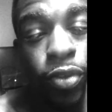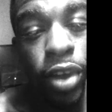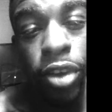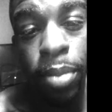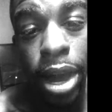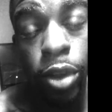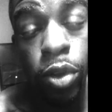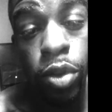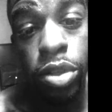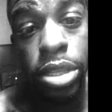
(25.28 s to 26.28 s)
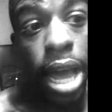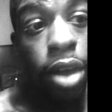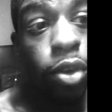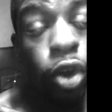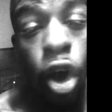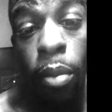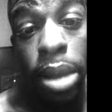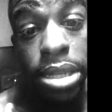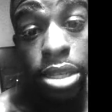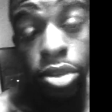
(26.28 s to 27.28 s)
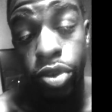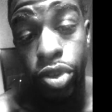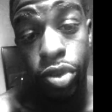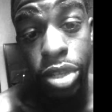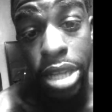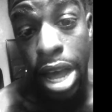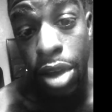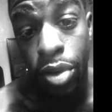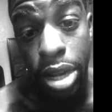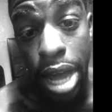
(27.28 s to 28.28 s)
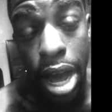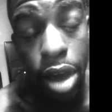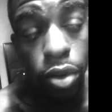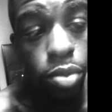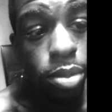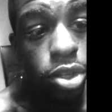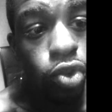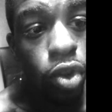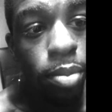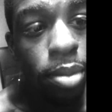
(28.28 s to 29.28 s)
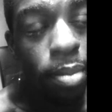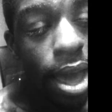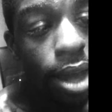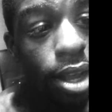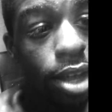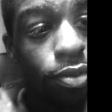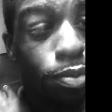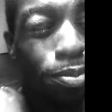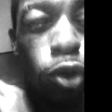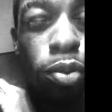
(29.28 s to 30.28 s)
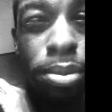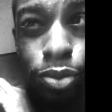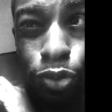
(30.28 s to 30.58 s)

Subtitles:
you for everybody who's downloaded all my singles on SoundCloud, who've been showing me mad love, who've been